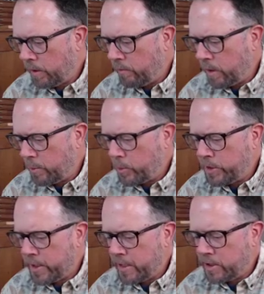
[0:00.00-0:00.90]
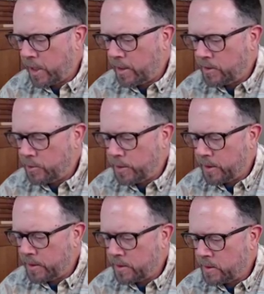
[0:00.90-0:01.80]
really appreciate John doing
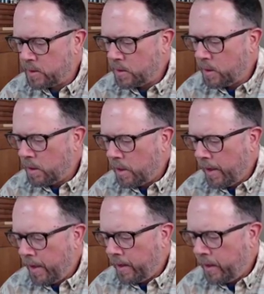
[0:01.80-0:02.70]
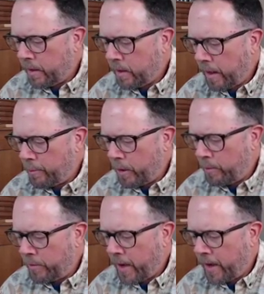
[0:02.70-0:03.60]
this and uh,
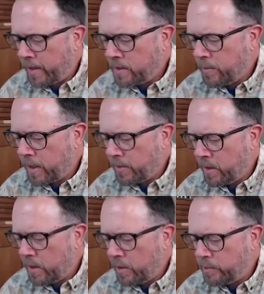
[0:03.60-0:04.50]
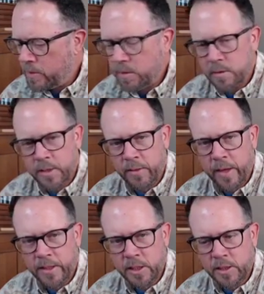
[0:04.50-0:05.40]
collaborating with Heinz, making the nibs, getting the
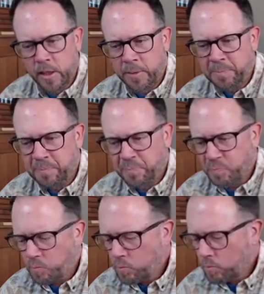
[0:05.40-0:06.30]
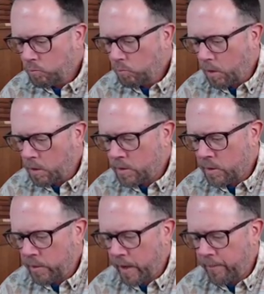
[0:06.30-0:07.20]
etching done.
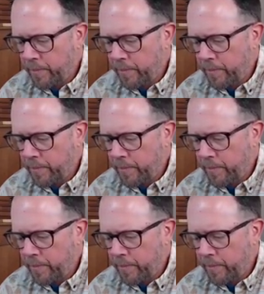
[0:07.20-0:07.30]
So, yeah.